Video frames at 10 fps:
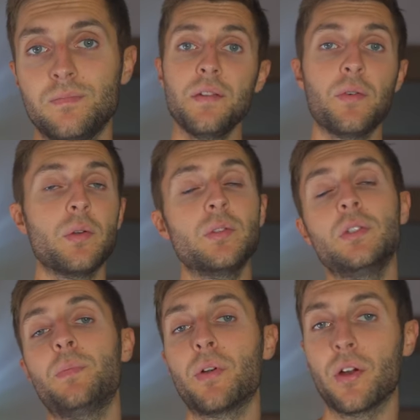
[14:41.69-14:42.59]
If you want to
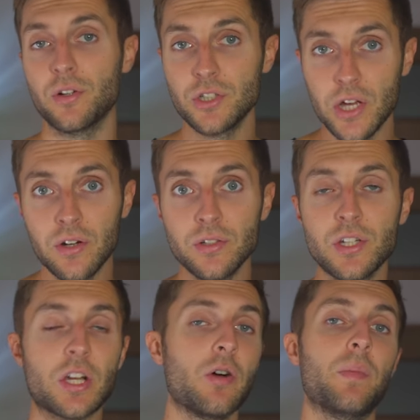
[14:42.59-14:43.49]
support our channel,
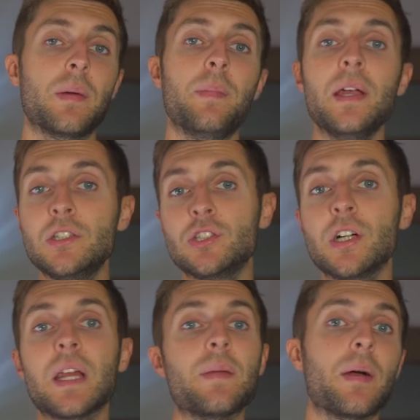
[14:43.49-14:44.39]
check out my
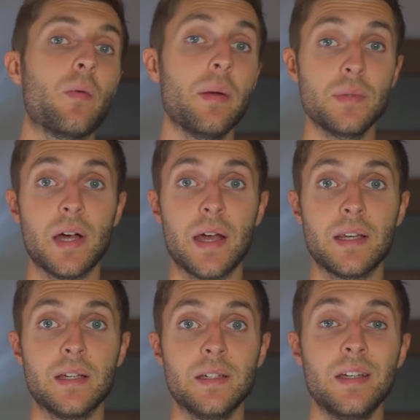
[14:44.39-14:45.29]
Patreon and my
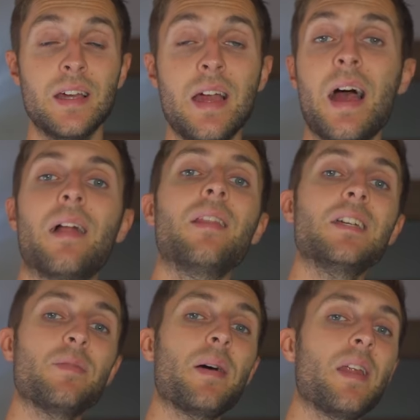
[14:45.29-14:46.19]
website. And
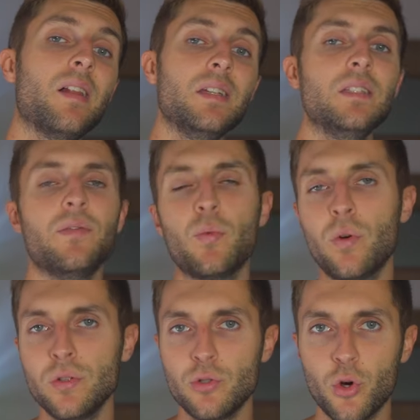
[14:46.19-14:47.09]
last but not least, if you
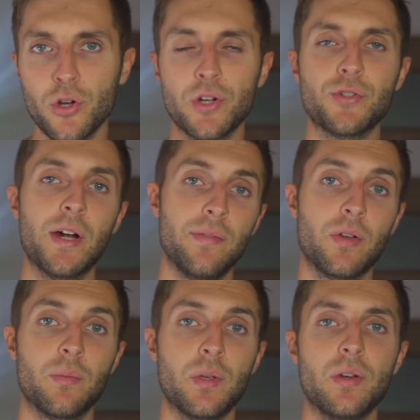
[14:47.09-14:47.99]
want to join a
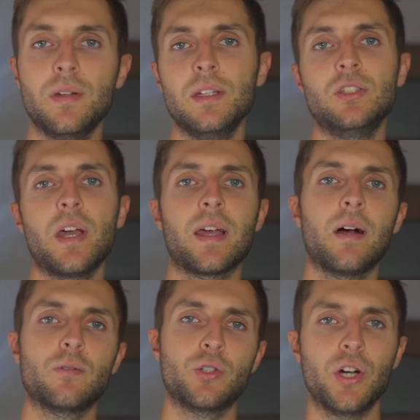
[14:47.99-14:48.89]
travel community, check
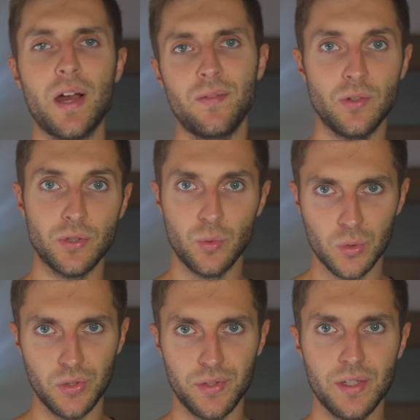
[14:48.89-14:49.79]
out Travel the
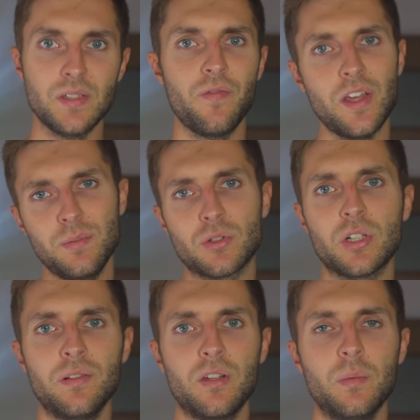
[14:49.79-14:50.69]
World. It's a Facebook
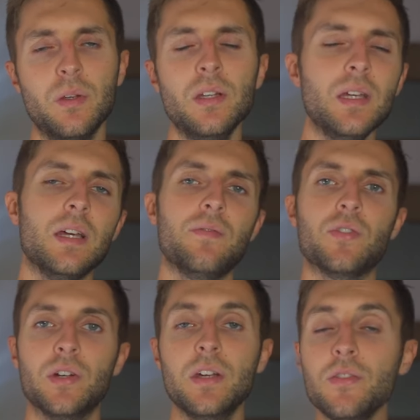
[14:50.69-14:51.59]
travel community. If
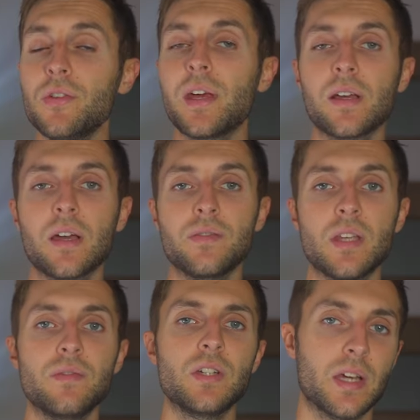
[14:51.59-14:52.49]
you're into that kind of
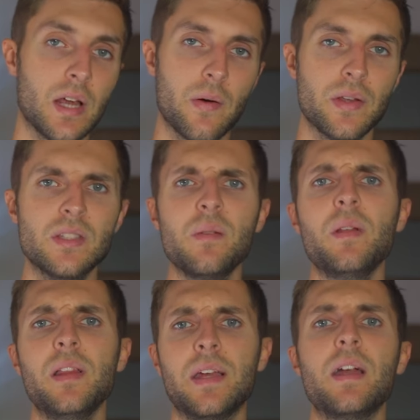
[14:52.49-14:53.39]
stuff, check it out. It's gonna
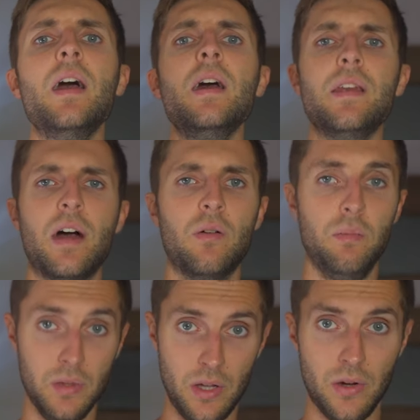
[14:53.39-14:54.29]
be linked
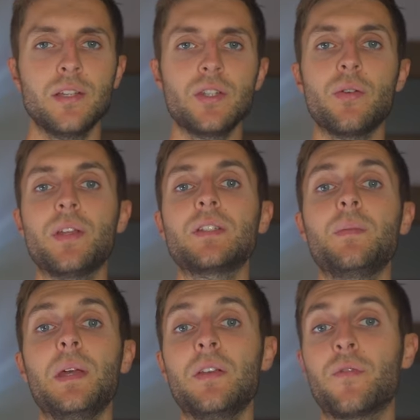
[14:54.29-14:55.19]
down below. So that's
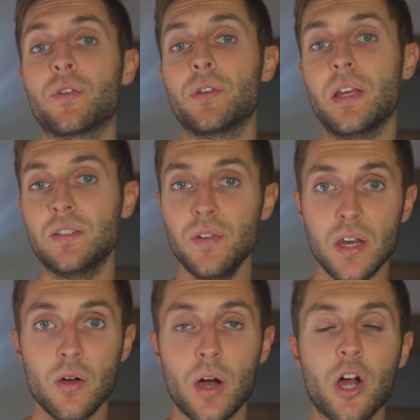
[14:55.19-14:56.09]
gonna be it for today's video.